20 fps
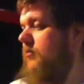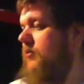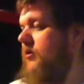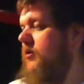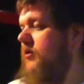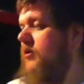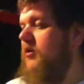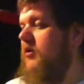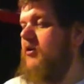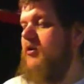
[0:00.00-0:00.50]
but
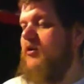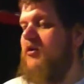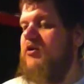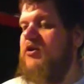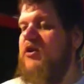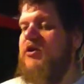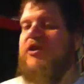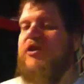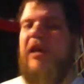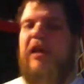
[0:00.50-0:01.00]

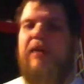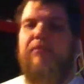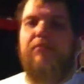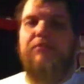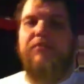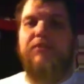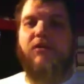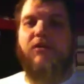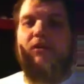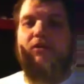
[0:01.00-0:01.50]
J.J.
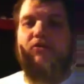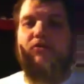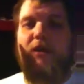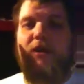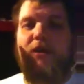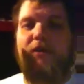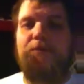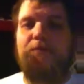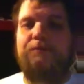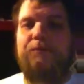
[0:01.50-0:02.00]
Abrams' Star Trek.